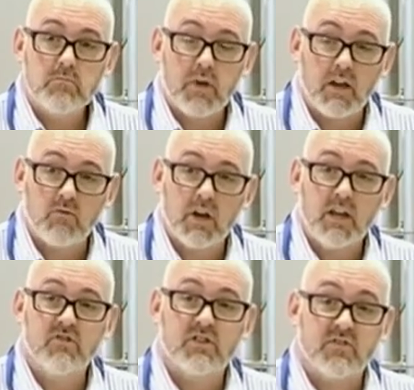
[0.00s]
pain
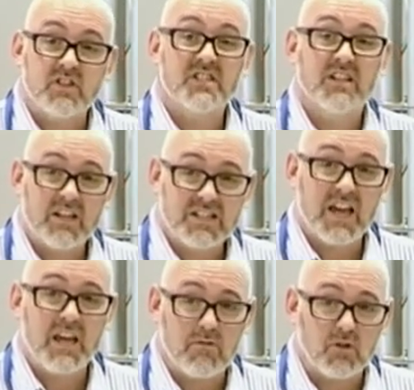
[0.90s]
relief to
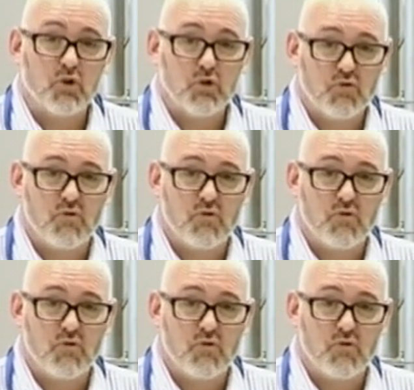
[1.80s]
facilitate good